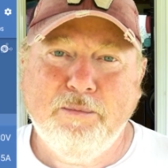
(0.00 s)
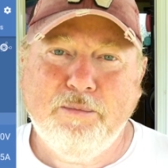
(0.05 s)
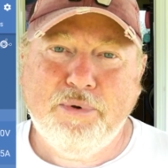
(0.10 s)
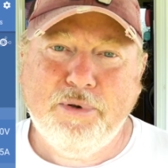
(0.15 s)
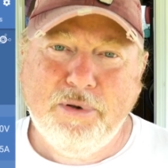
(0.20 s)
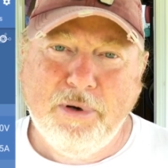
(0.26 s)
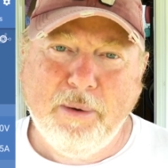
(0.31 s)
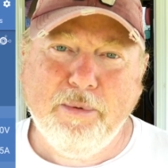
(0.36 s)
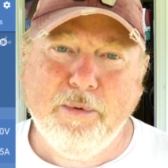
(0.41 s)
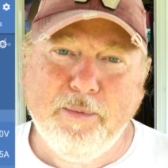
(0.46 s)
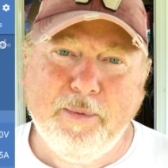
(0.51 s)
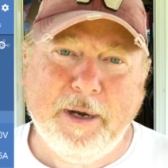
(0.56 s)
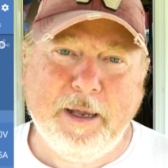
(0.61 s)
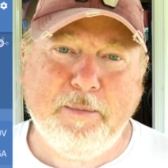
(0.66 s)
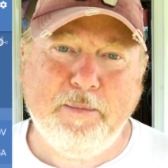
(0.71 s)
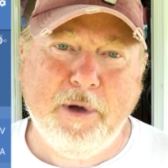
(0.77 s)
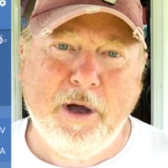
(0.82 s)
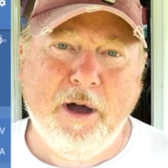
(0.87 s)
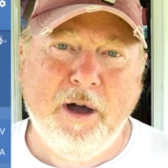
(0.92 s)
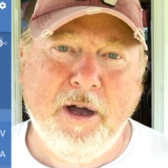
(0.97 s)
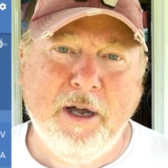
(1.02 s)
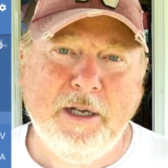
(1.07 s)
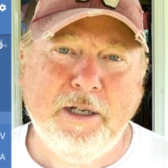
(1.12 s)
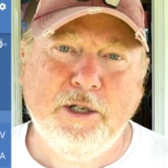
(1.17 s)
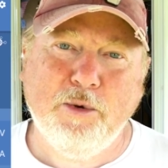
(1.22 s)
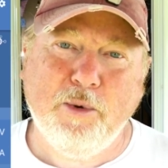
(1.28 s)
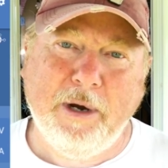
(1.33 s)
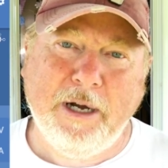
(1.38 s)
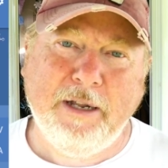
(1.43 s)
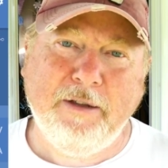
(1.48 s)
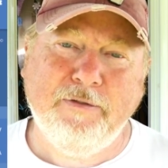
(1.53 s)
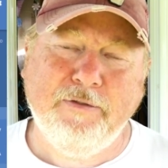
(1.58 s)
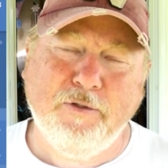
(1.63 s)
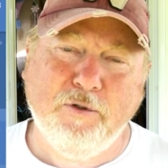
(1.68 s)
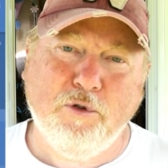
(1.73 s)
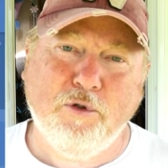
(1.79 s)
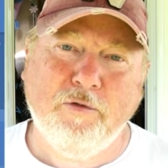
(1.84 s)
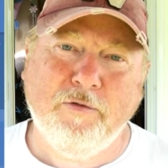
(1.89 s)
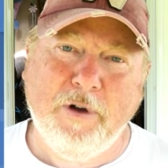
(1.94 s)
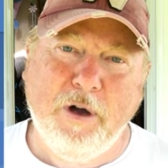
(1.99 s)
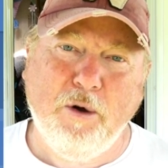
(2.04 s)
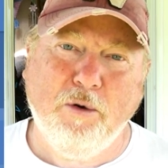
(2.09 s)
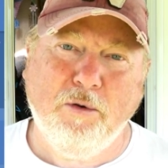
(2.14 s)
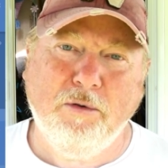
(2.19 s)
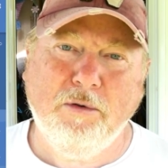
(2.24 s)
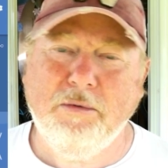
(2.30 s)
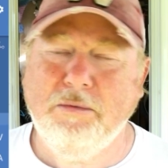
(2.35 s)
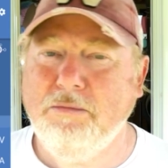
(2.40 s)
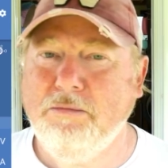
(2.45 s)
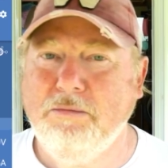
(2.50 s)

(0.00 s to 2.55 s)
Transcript: probably buy 24 volt,